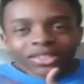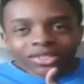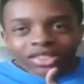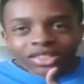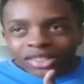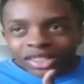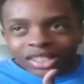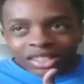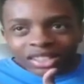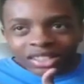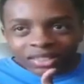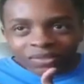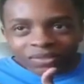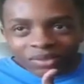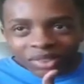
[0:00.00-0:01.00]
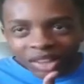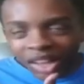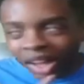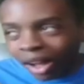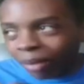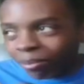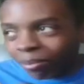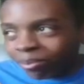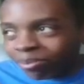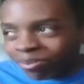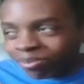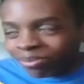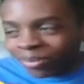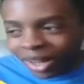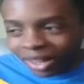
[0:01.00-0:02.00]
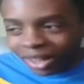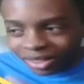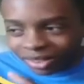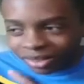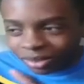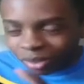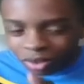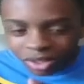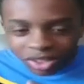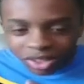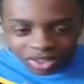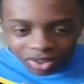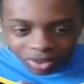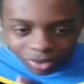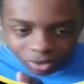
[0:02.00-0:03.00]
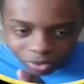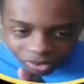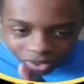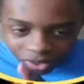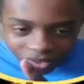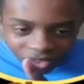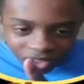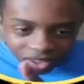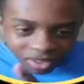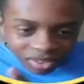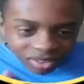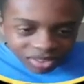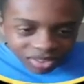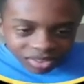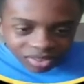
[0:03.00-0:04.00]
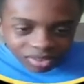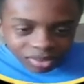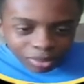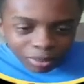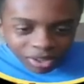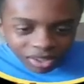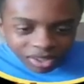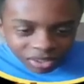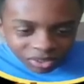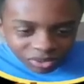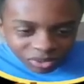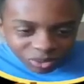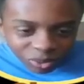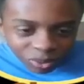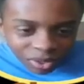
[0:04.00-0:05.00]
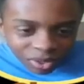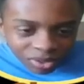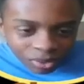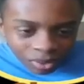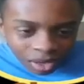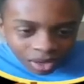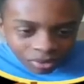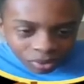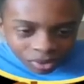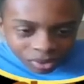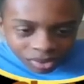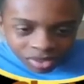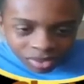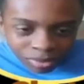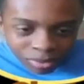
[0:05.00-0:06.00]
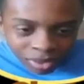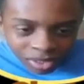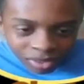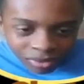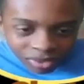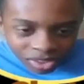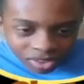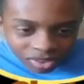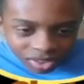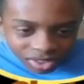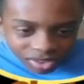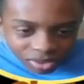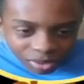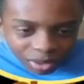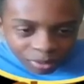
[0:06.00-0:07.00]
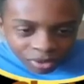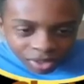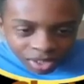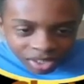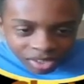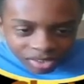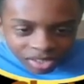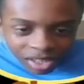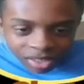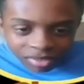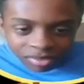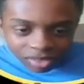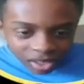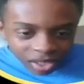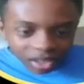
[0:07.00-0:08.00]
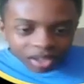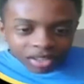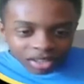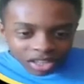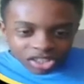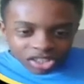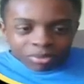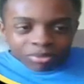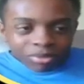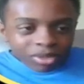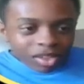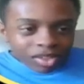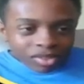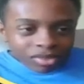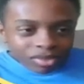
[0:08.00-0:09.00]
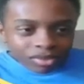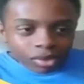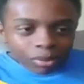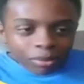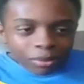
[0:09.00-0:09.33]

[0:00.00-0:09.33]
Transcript: gives it like a, a salty earth flavor depending on what you have with it. But if it's just like scrambled eggs, then yeah, ketchup is the